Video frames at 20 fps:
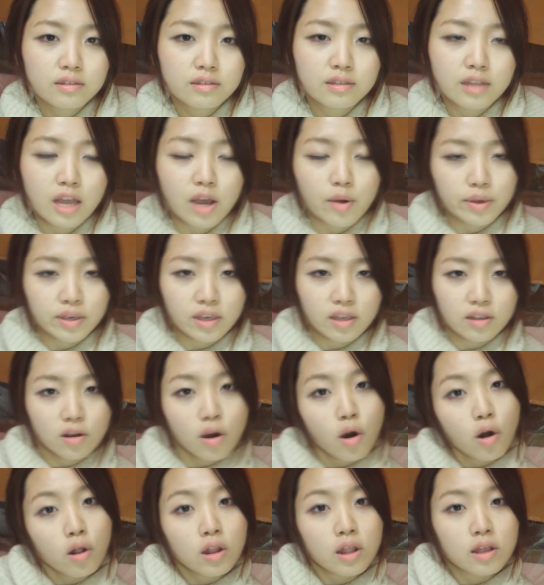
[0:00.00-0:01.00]
now I can
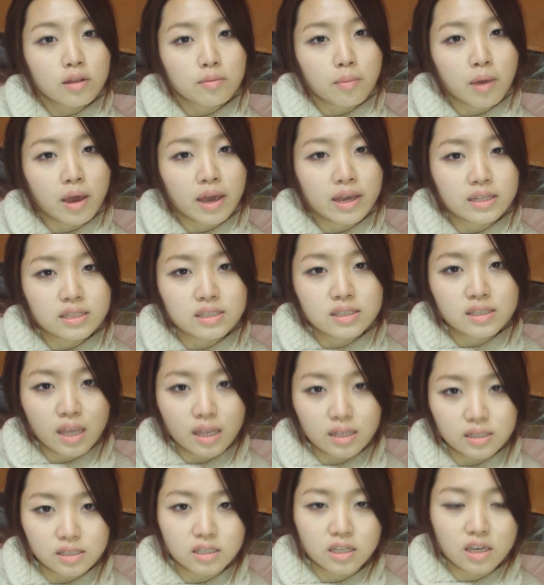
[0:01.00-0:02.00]
call it my
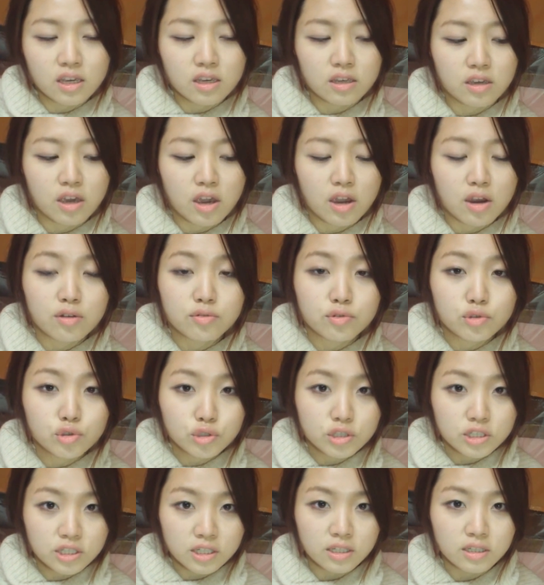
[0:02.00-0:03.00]
set skincare
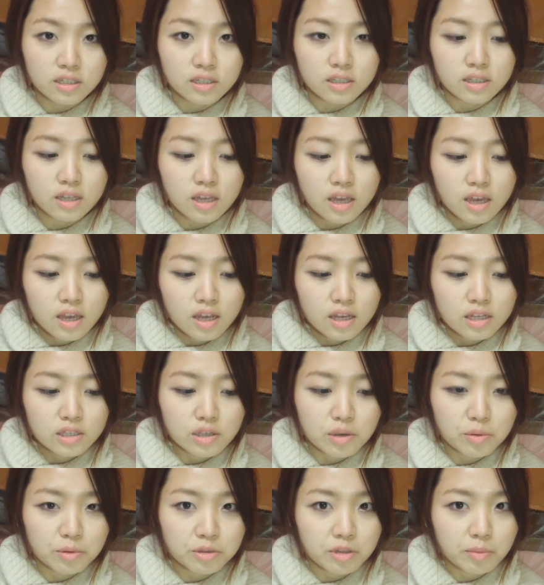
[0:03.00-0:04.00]
routine,
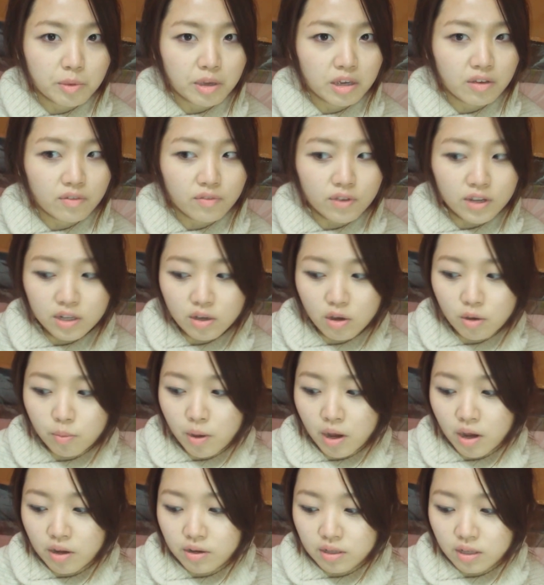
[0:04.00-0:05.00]
so I'm gonna make a video
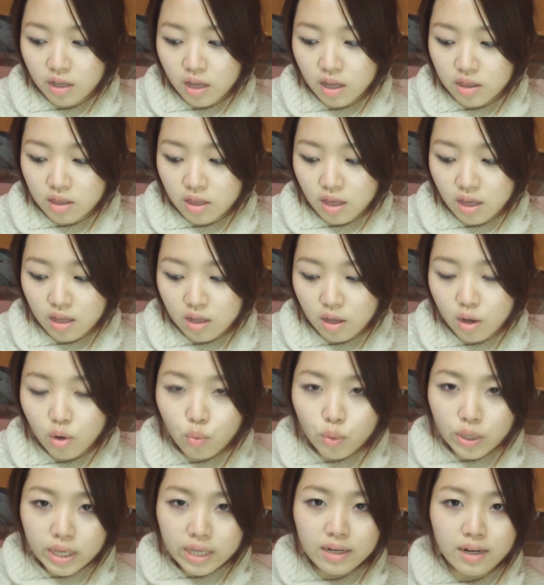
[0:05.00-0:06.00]
about it. And then a
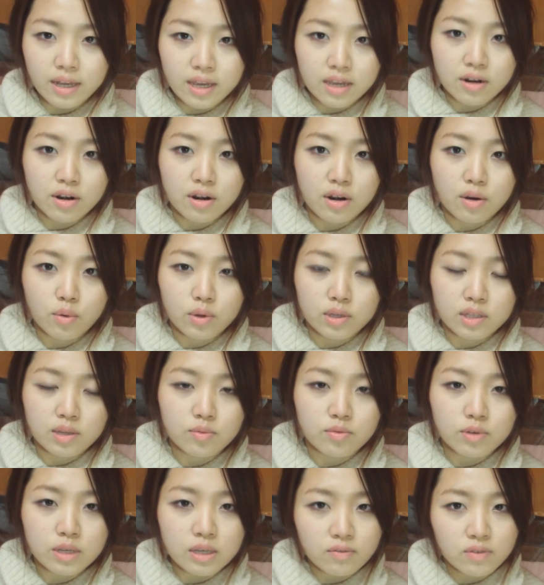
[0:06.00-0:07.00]
week later, when
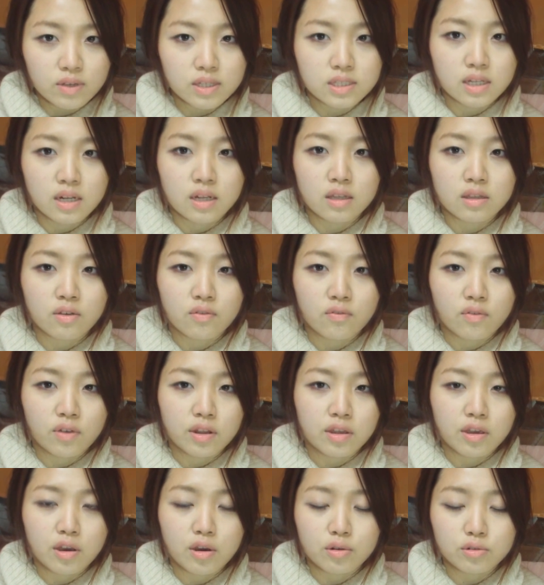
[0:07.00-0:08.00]
I'm revisiting the
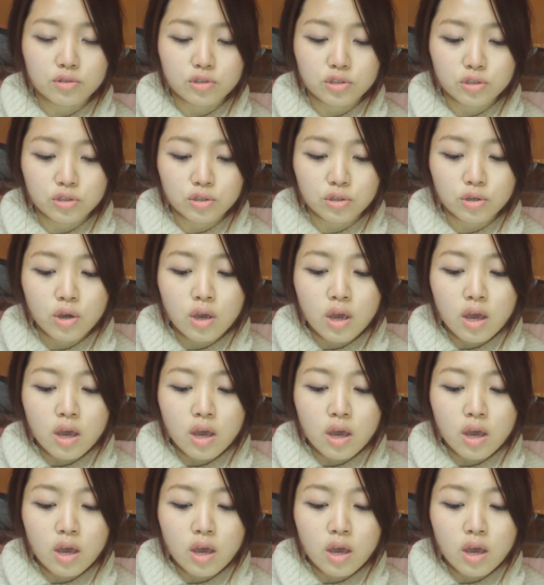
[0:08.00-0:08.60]
video to